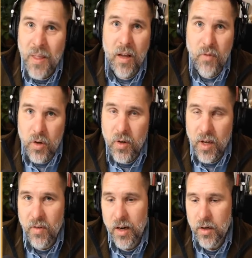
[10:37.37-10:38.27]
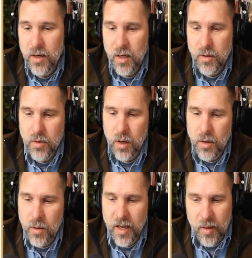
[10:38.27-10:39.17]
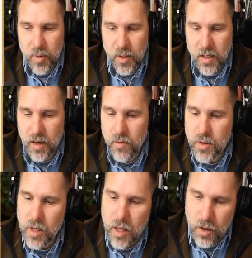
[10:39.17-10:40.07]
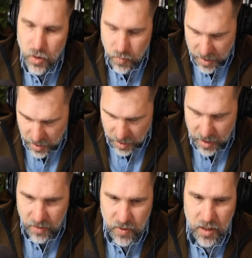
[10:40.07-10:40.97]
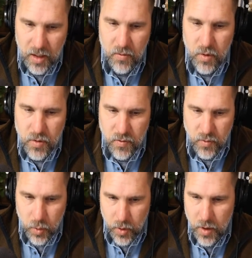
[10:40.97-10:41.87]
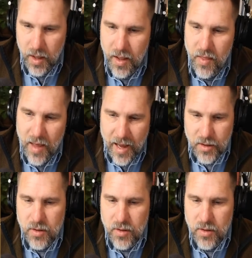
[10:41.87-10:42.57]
If you don't have hired and non-owned auto liability coverage, you may not have any coverage for that.